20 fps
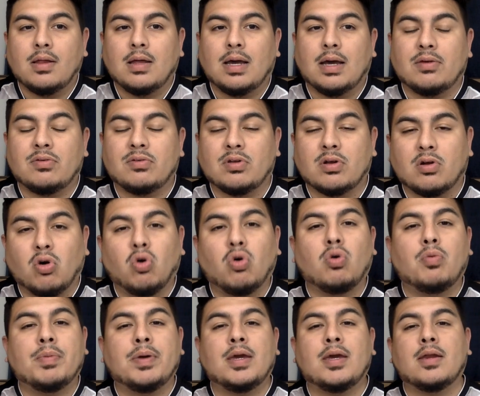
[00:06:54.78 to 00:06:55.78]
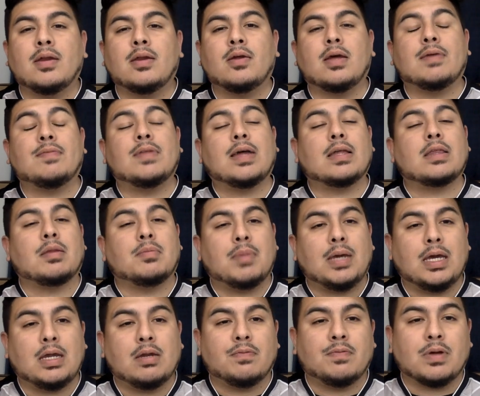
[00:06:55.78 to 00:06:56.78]
as the co-main, if not the
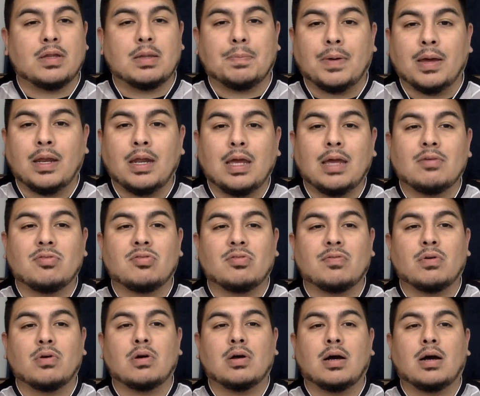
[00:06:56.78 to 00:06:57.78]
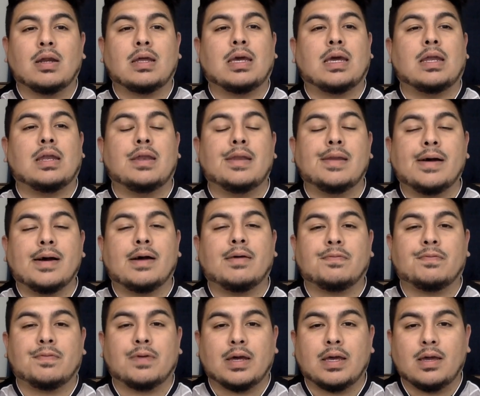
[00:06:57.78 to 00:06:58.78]
main event, depending if Ciryl Gane
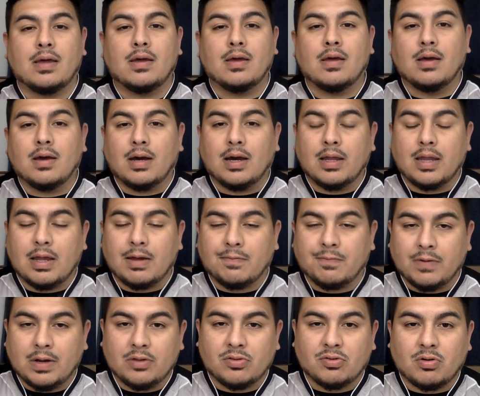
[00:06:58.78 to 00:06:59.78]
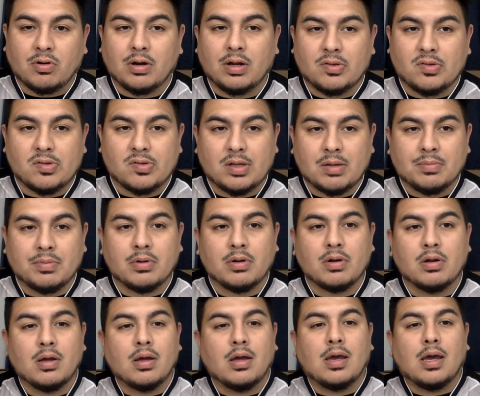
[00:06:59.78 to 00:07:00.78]
cannot fight on that France card in
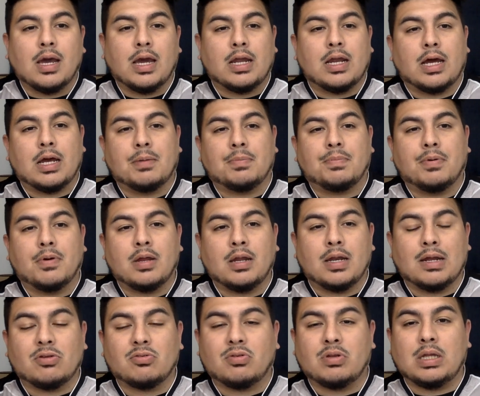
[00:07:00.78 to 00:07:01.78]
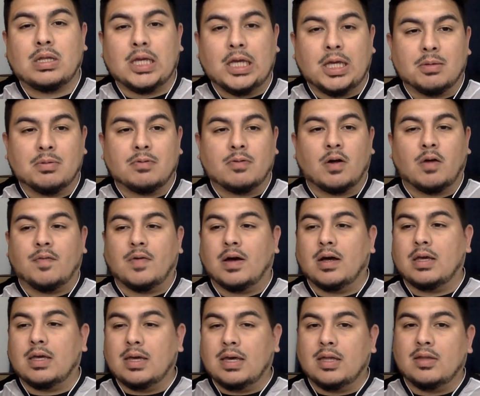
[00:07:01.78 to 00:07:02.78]
September. And I am putting Nassourdine Imavov
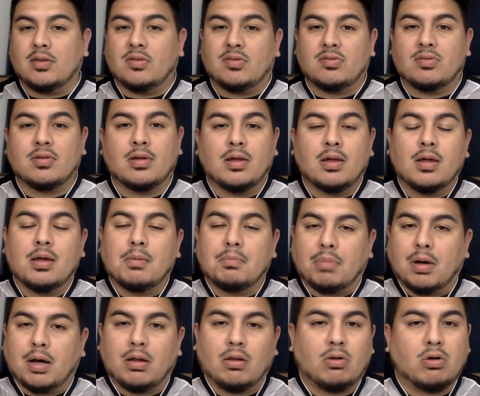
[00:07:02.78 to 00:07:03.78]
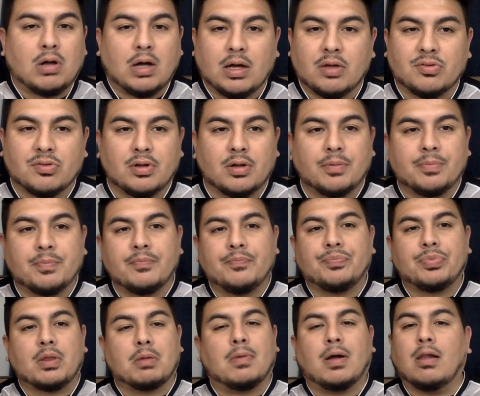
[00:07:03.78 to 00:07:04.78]
against Paulo Costa.
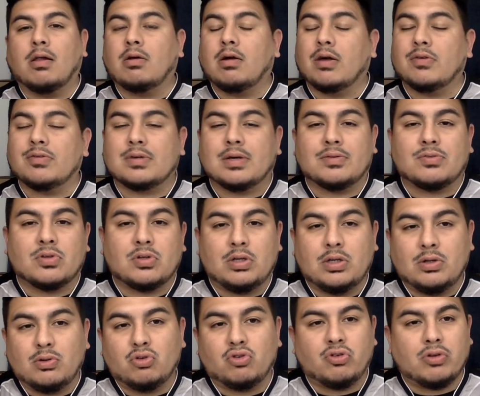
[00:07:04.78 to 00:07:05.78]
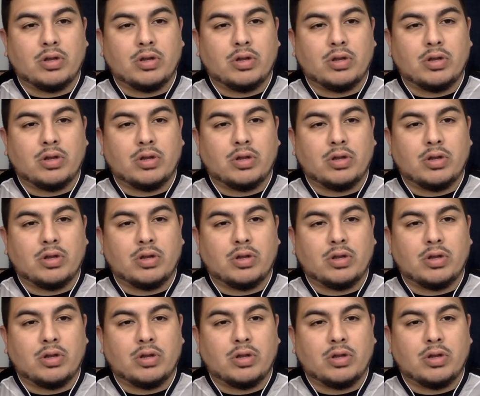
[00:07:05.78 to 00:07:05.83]
Paulo Costa has a huge